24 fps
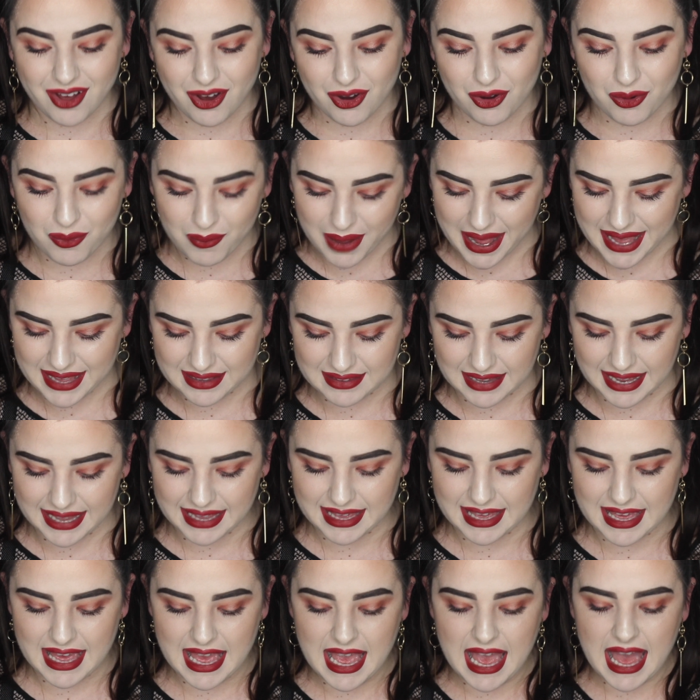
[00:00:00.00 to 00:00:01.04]
long way.
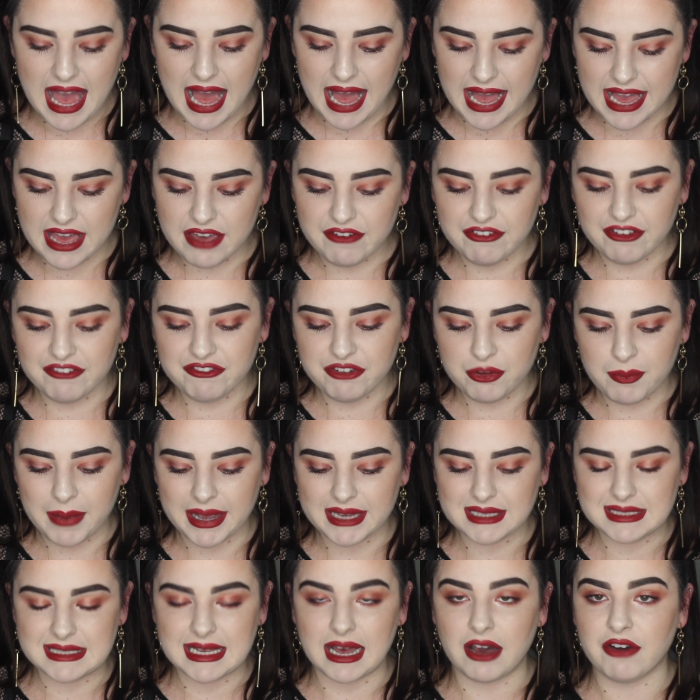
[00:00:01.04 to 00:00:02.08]
Like, even for
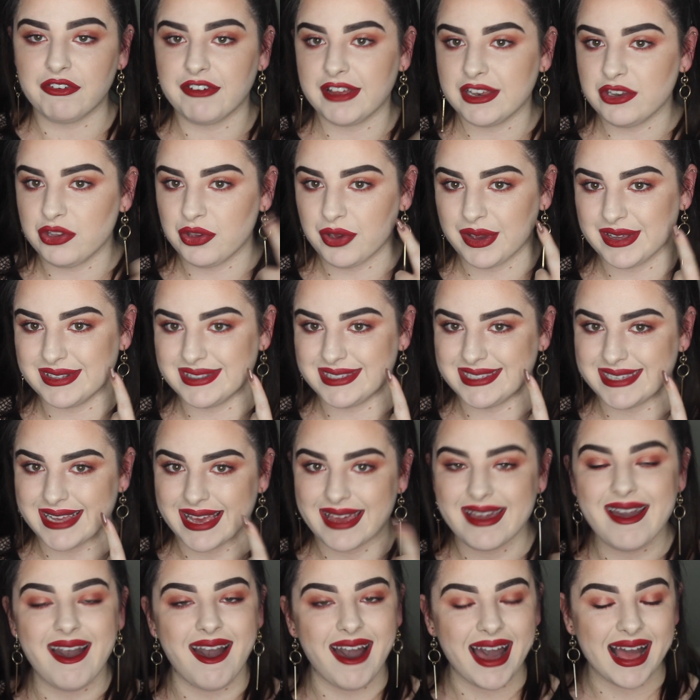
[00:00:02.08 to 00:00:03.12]
myself, and you can
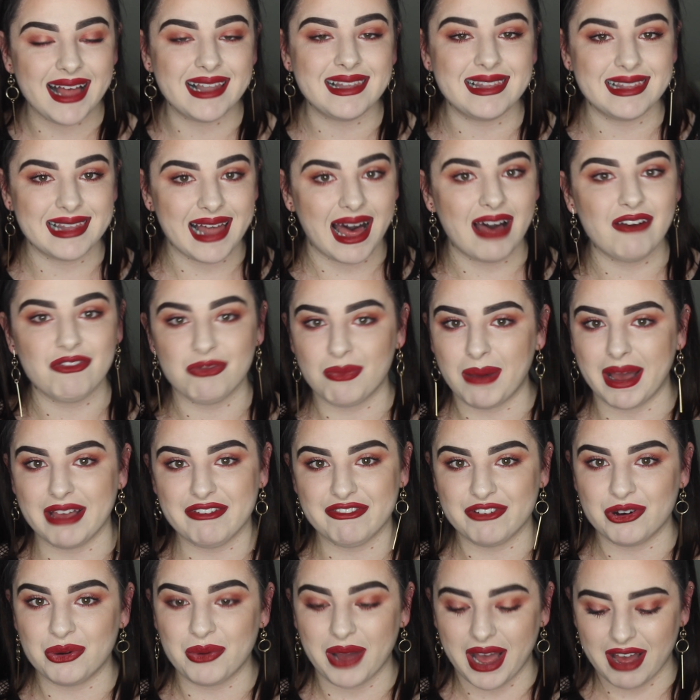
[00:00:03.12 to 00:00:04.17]
see I love my
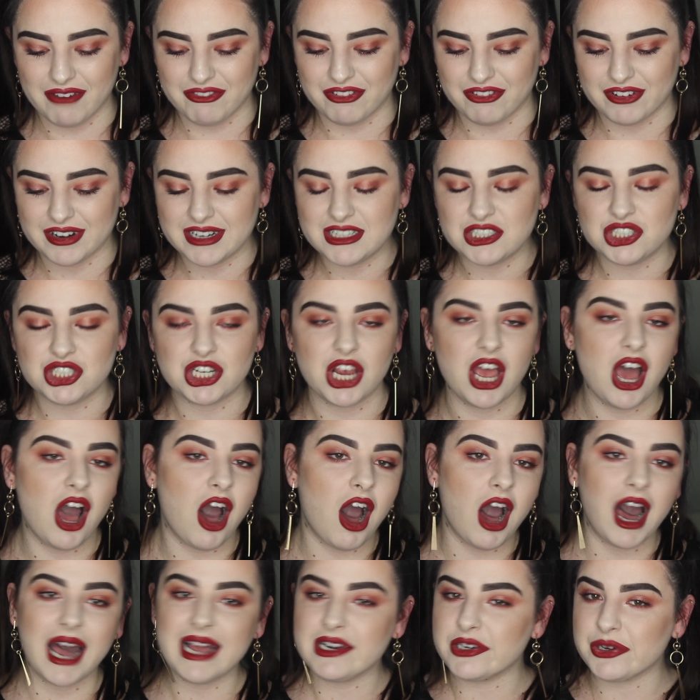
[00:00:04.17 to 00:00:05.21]
full coverage,
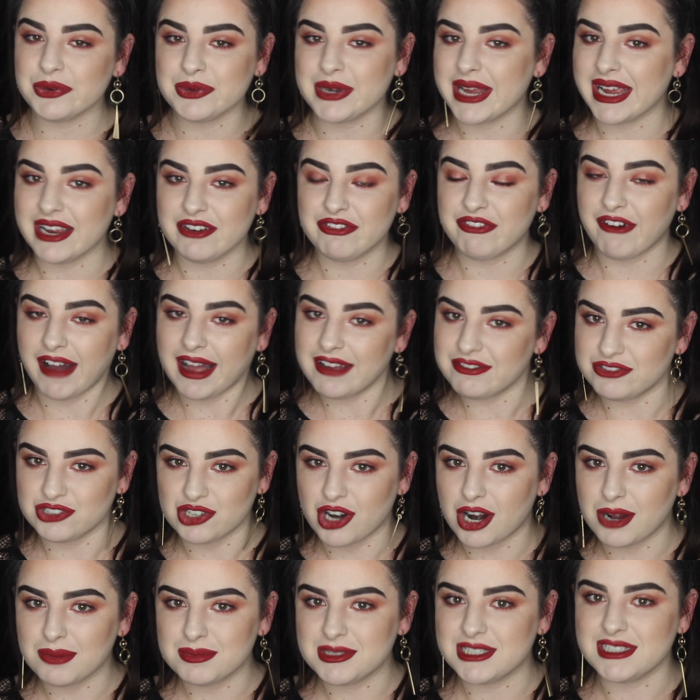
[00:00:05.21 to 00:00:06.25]
I don't need 5
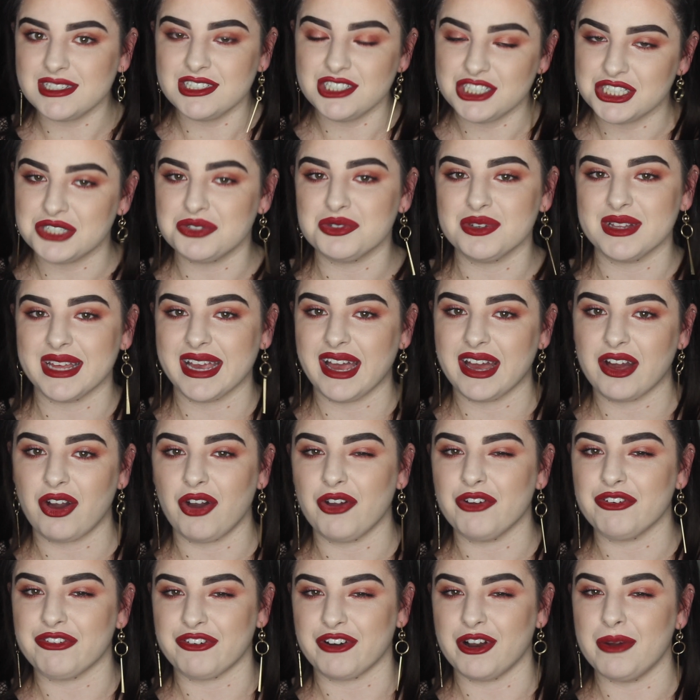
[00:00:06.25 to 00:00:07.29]
drops. Generally I
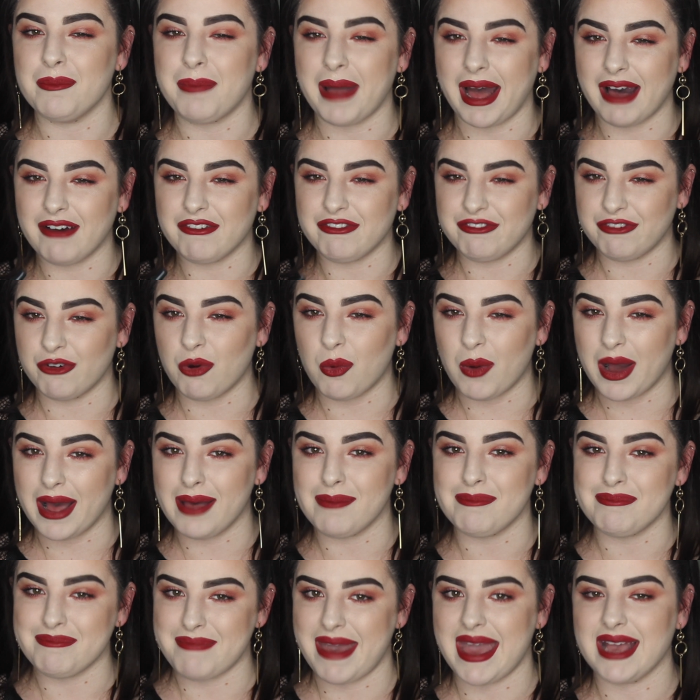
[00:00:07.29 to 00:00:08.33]
go for about
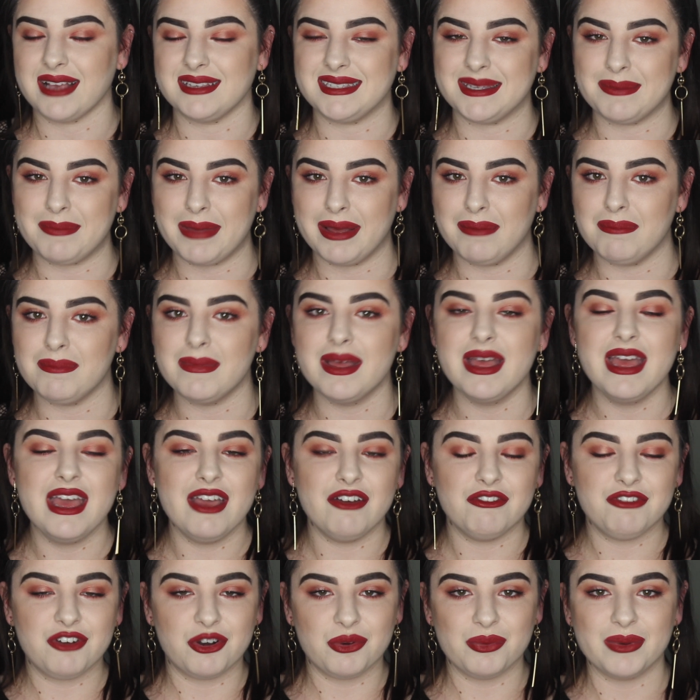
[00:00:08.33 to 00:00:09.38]
4 maximum
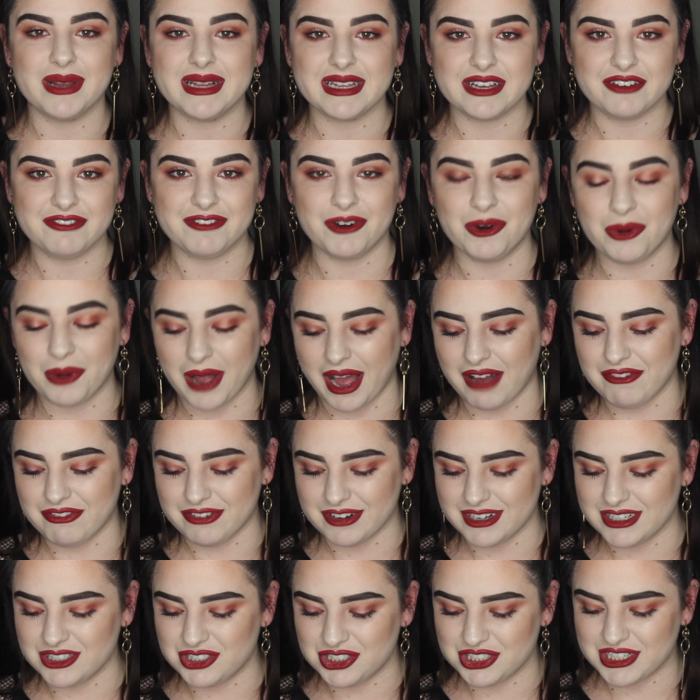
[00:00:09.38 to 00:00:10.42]
for a really full
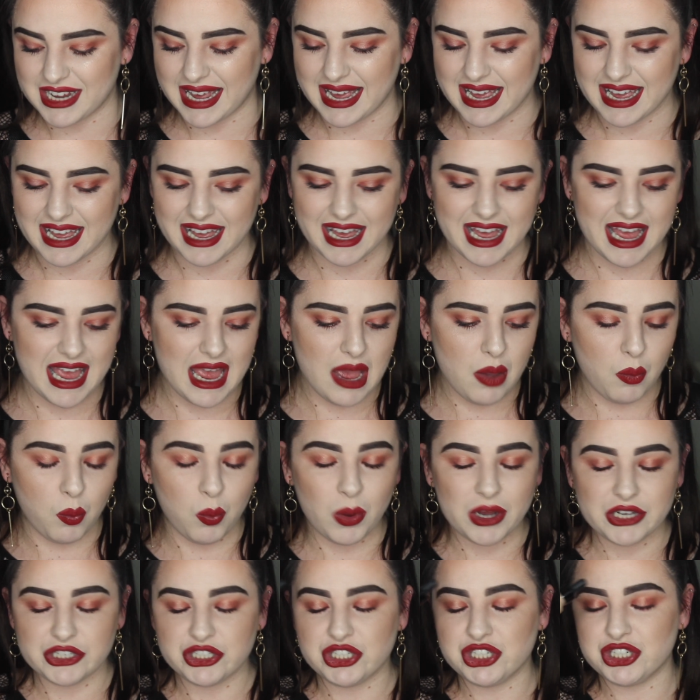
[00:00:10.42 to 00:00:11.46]
coverage day,
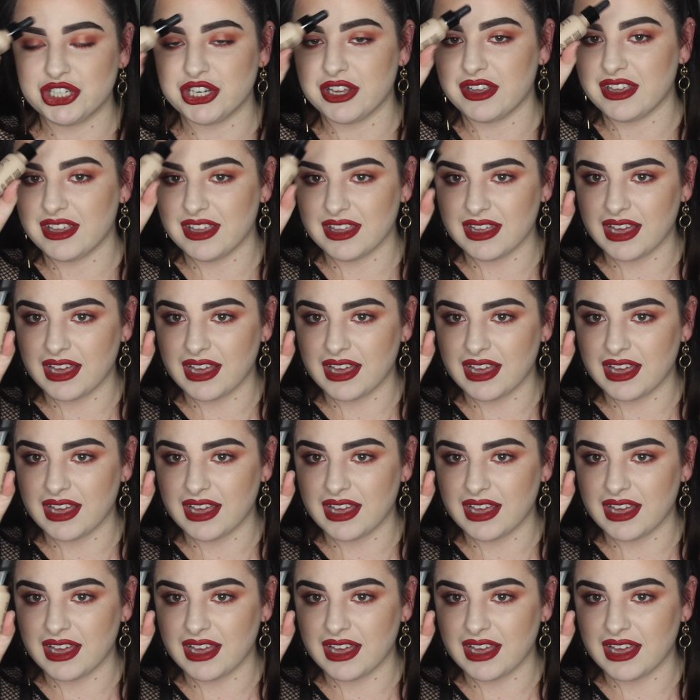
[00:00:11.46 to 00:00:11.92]
which